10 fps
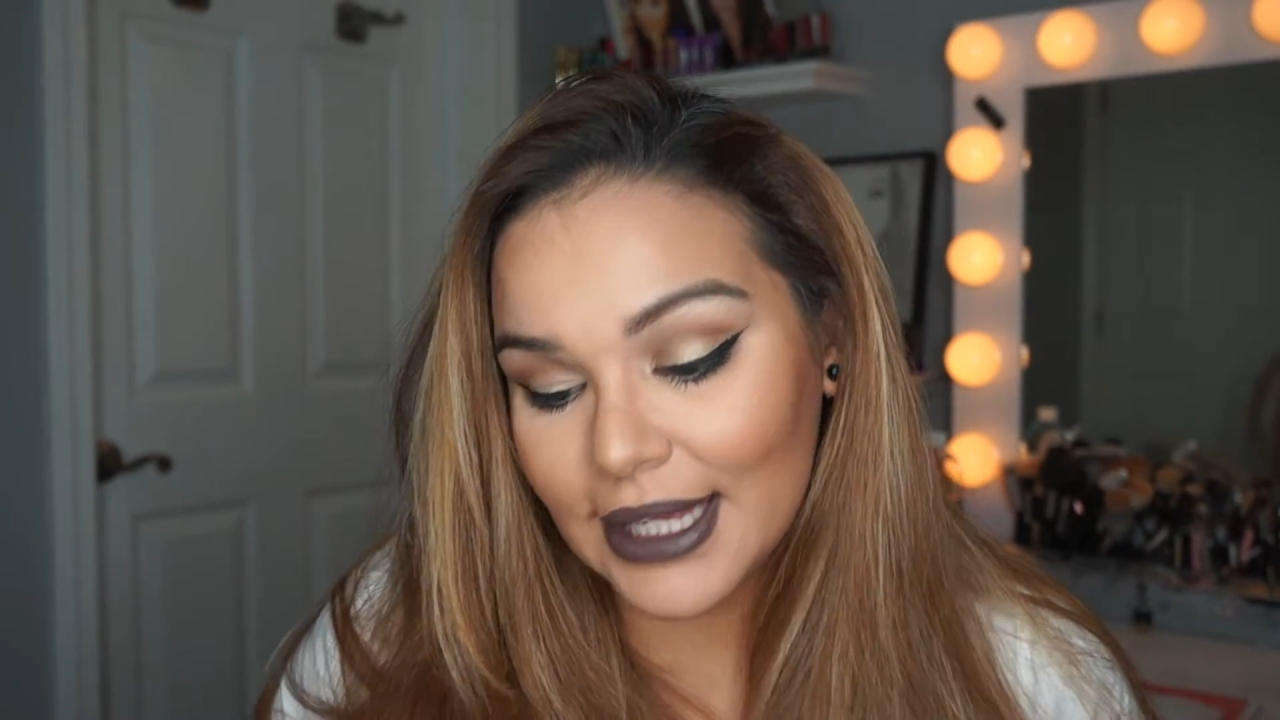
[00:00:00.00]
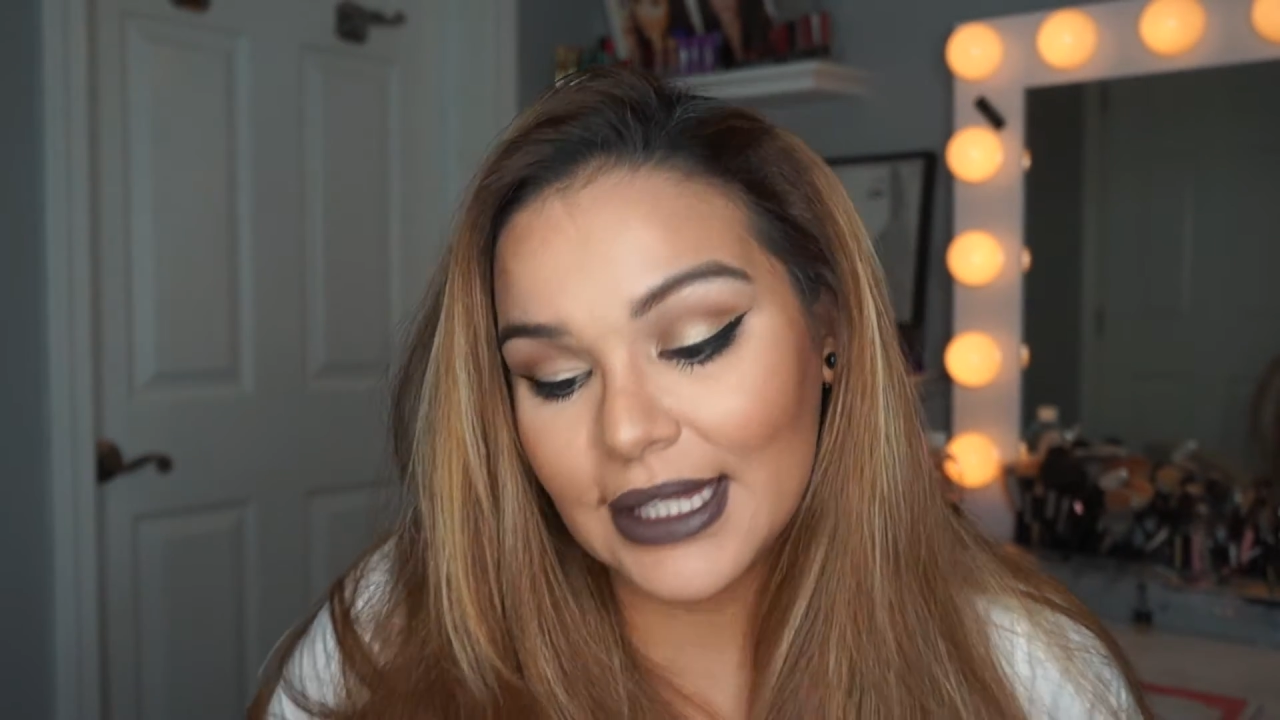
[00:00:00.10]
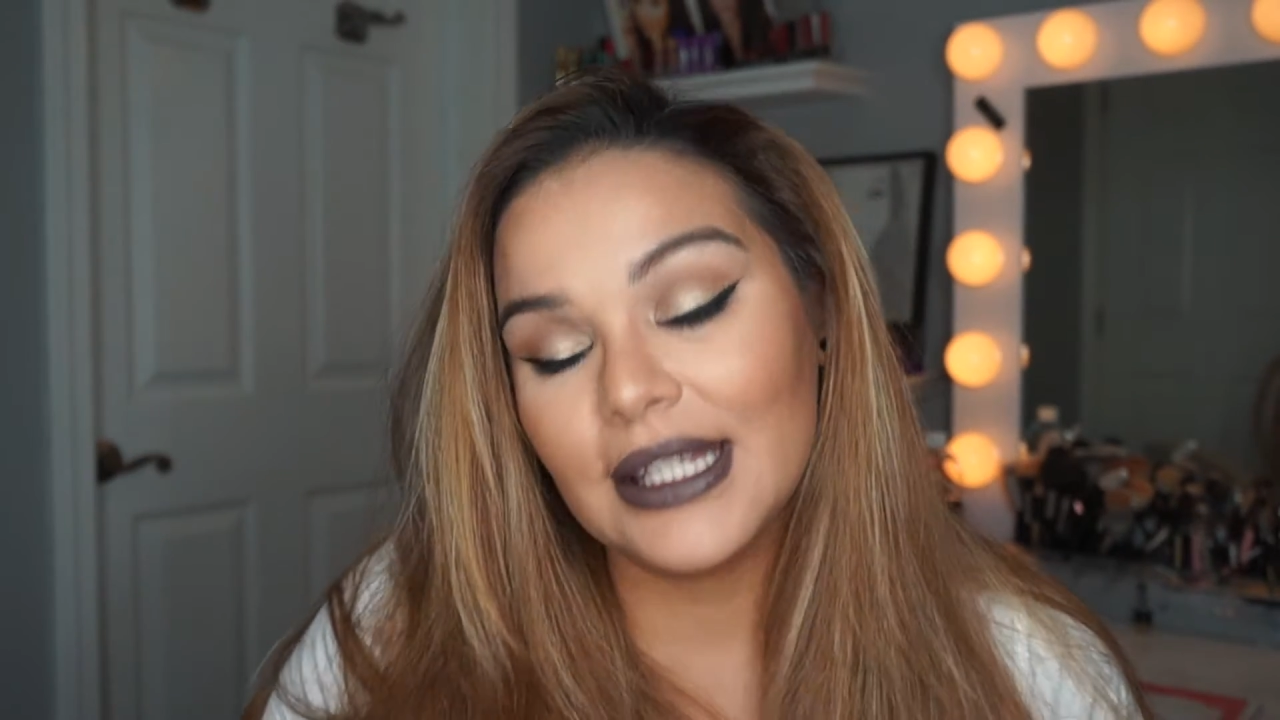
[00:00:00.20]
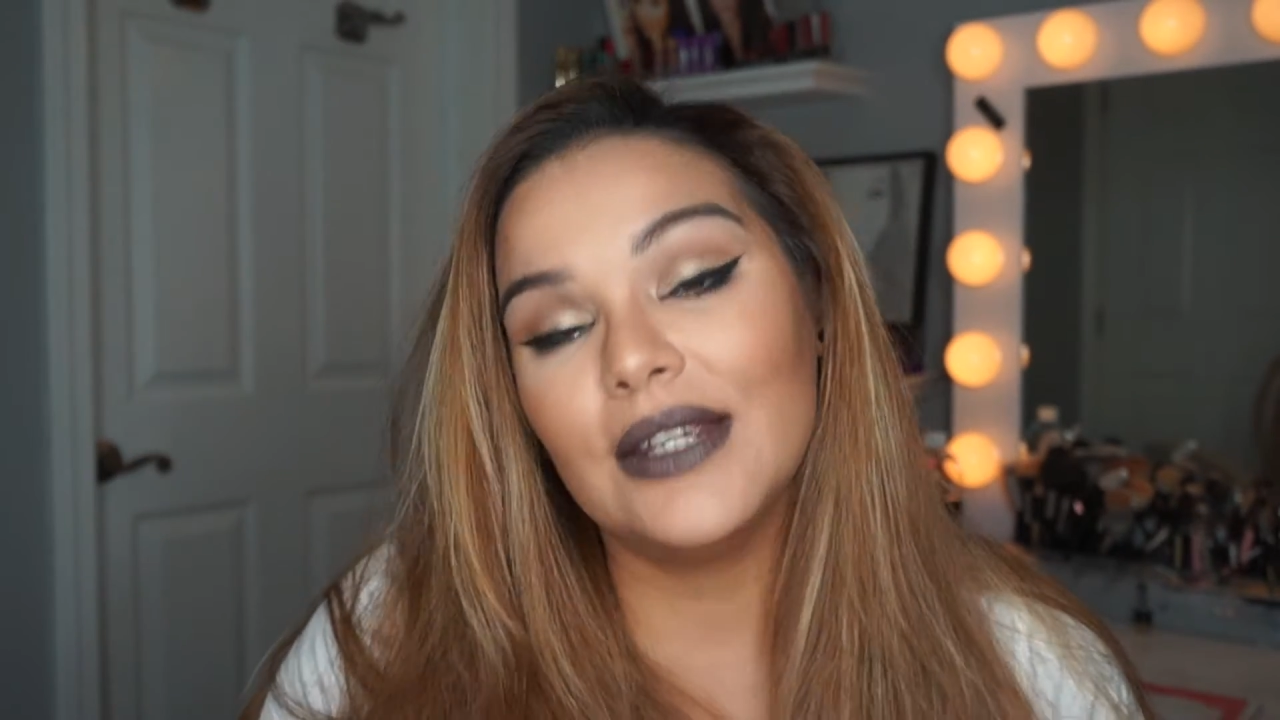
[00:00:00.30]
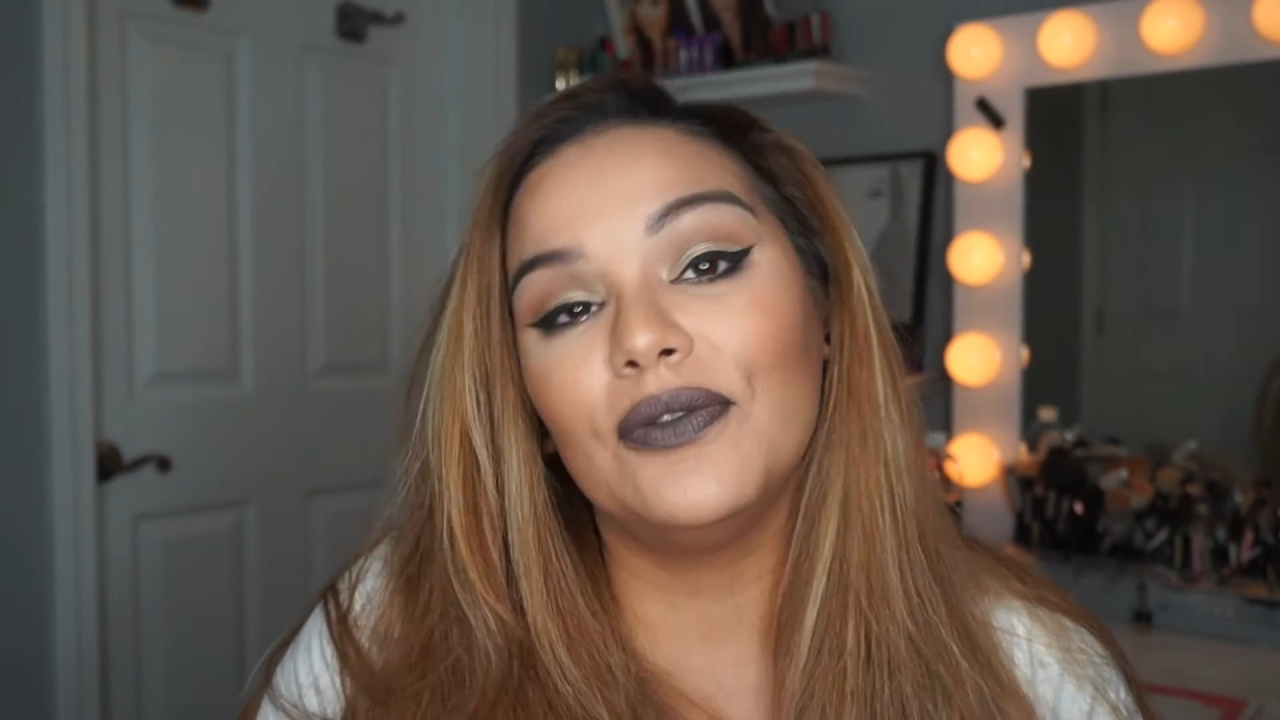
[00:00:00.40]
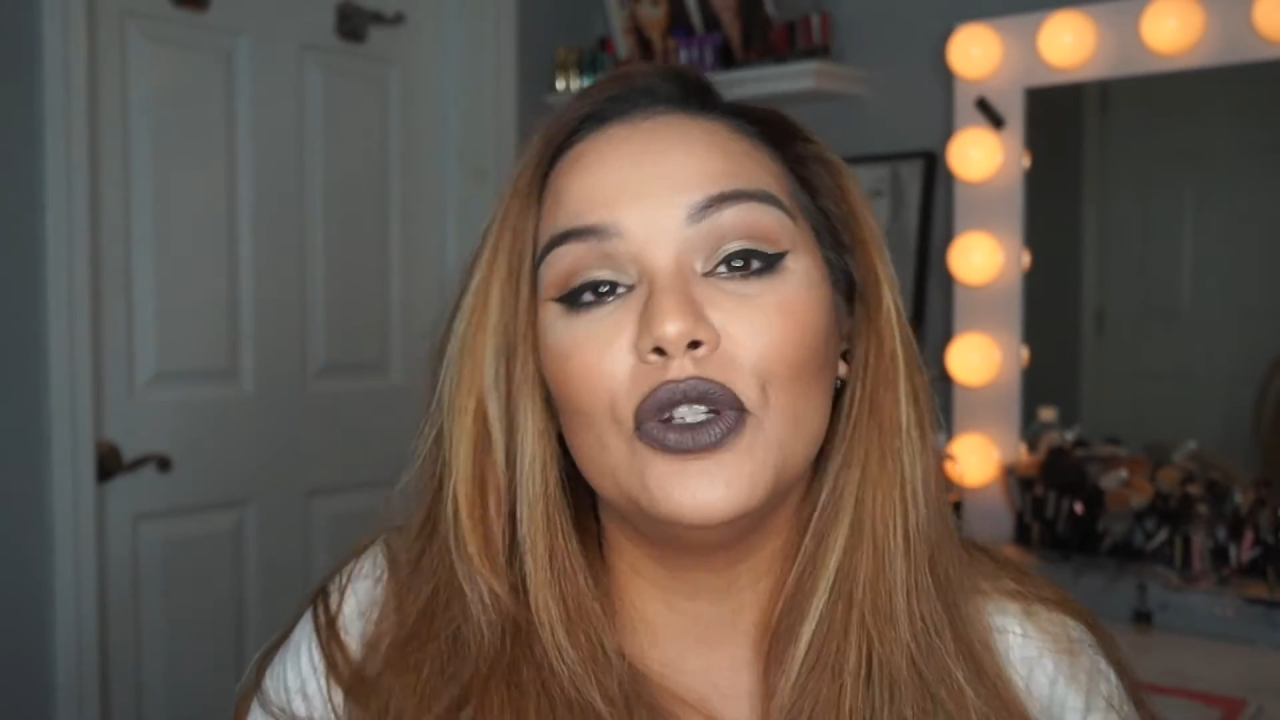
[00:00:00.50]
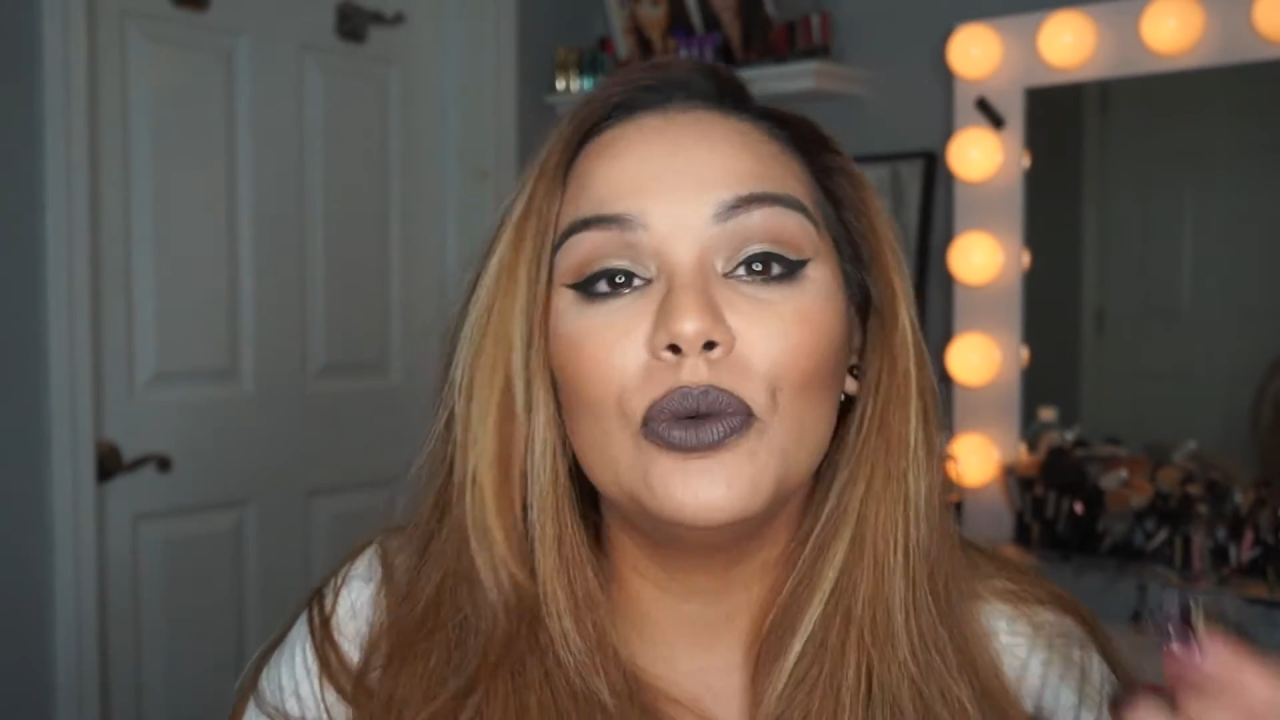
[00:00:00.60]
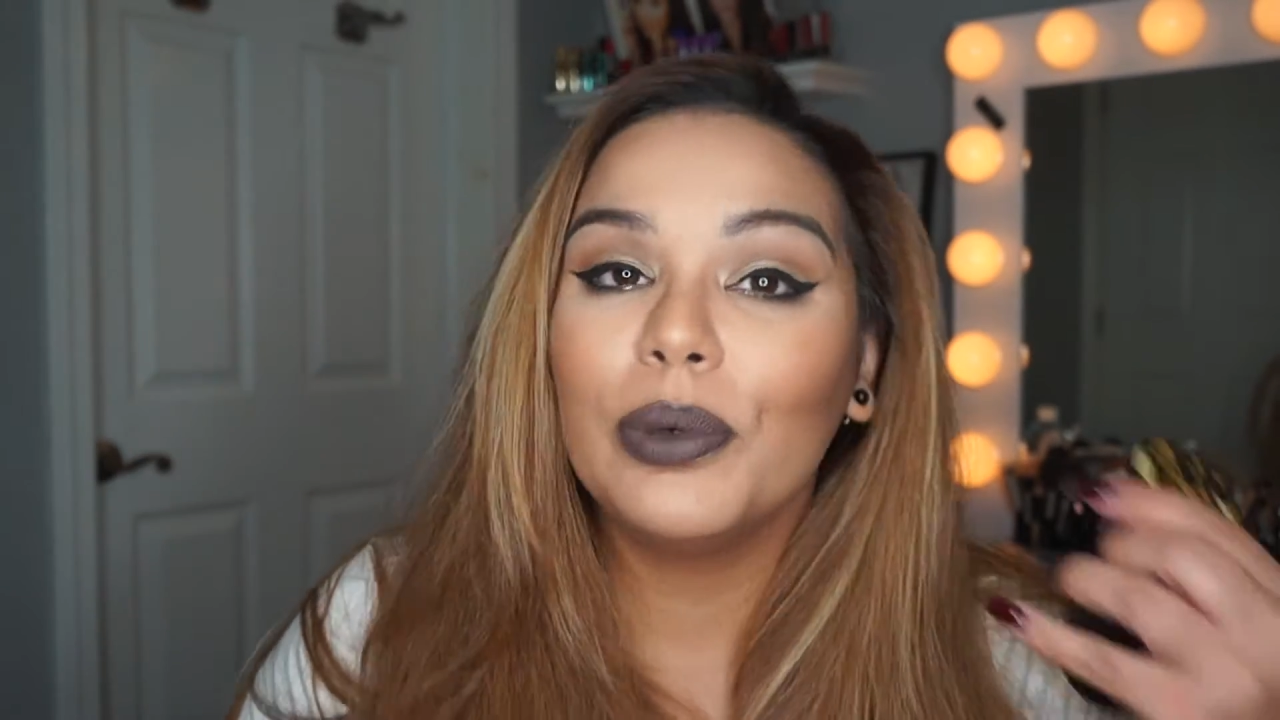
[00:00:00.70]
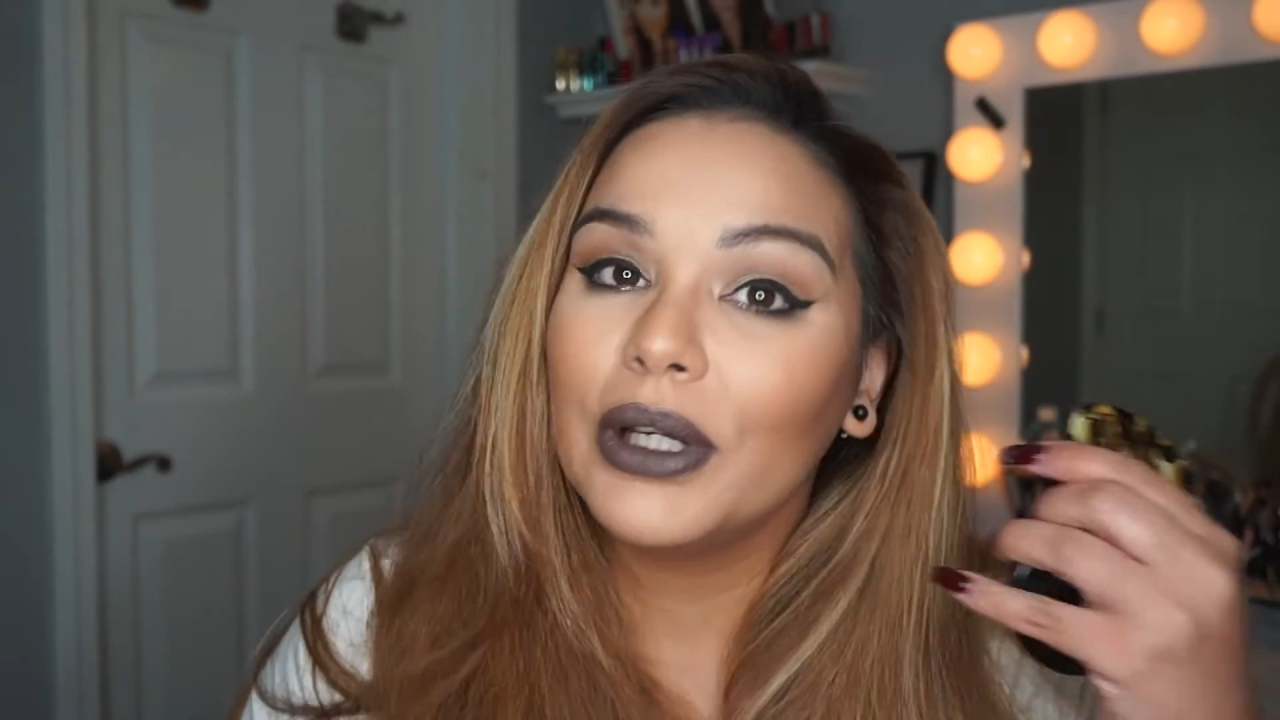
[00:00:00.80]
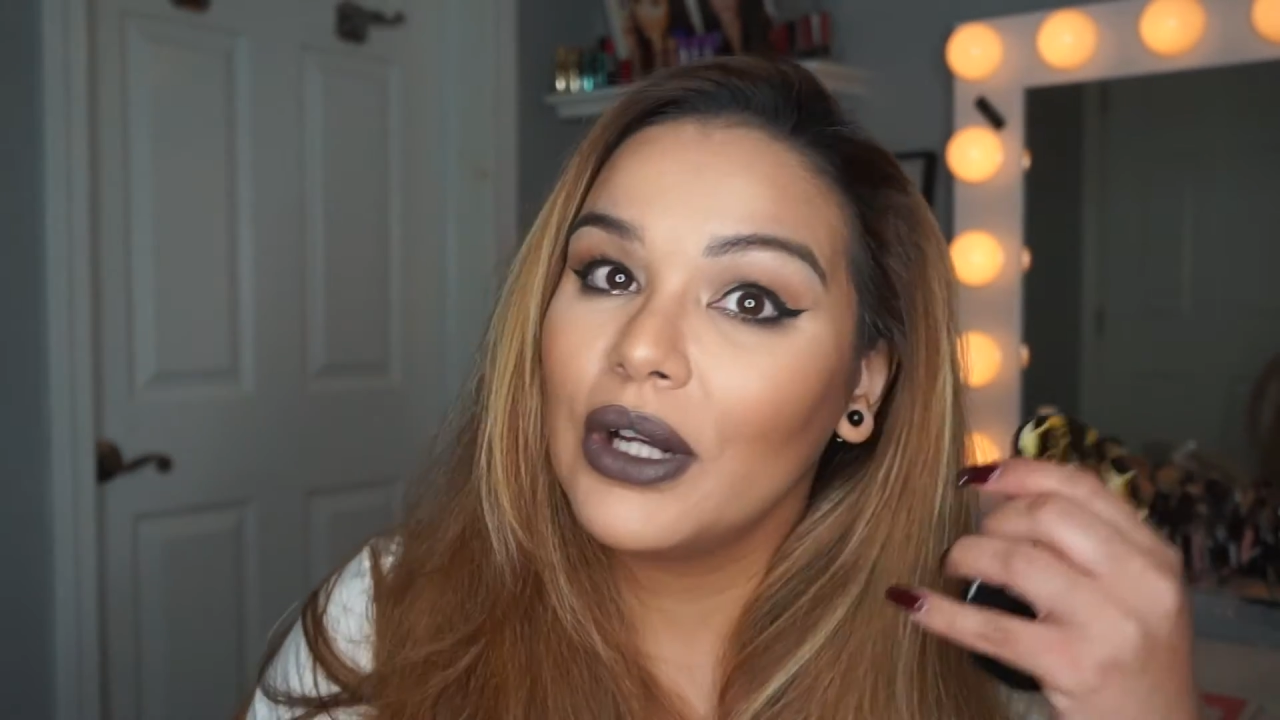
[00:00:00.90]
is if
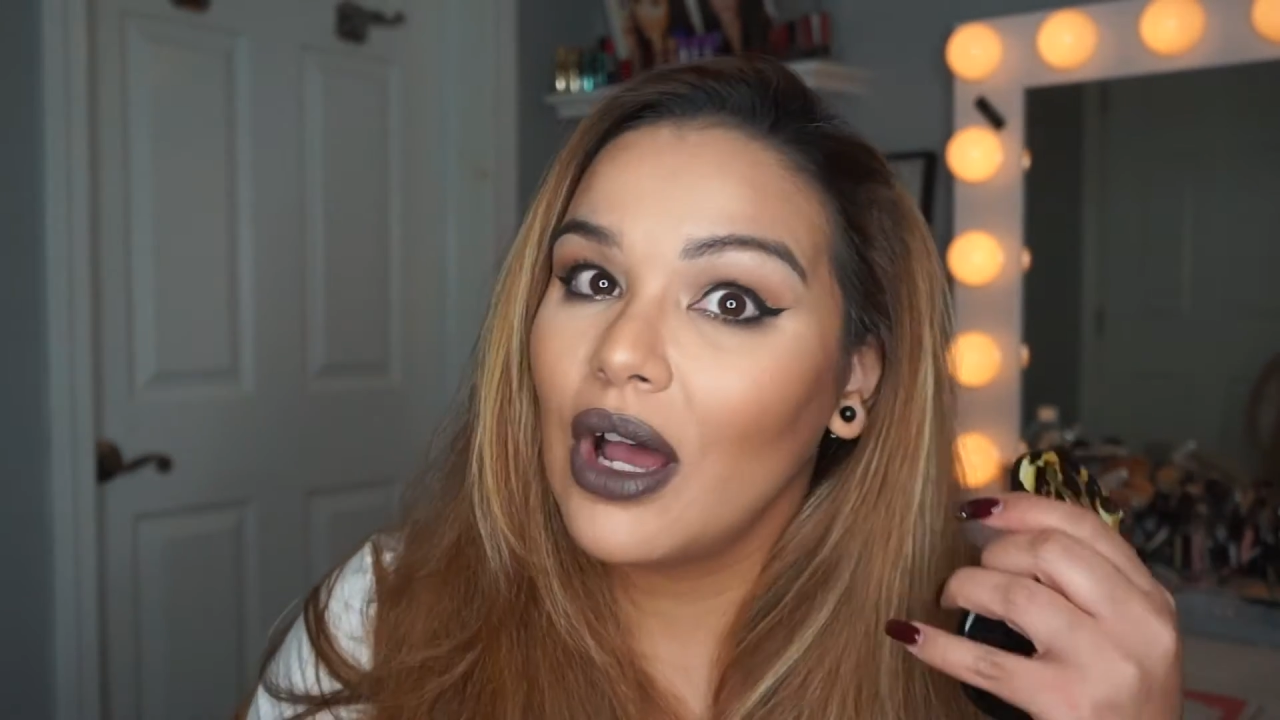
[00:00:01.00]
you put